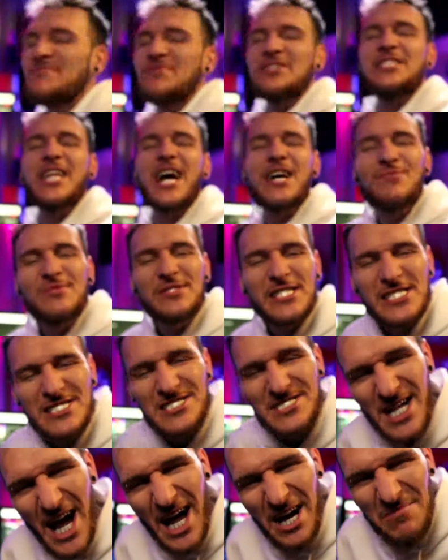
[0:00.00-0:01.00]
night with this
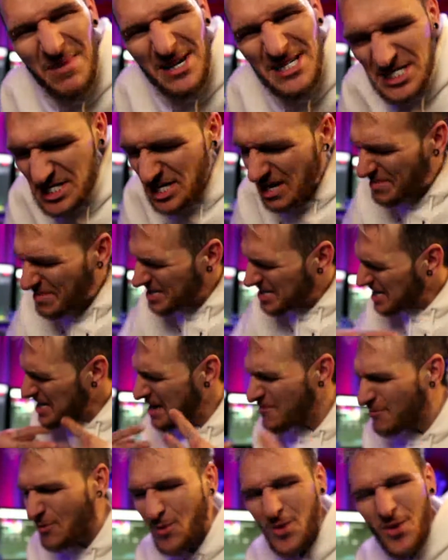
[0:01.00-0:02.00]
knot in my stomach that
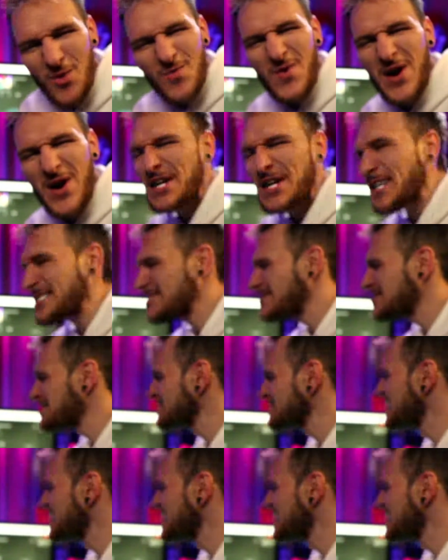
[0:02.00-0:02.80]
never unwinds.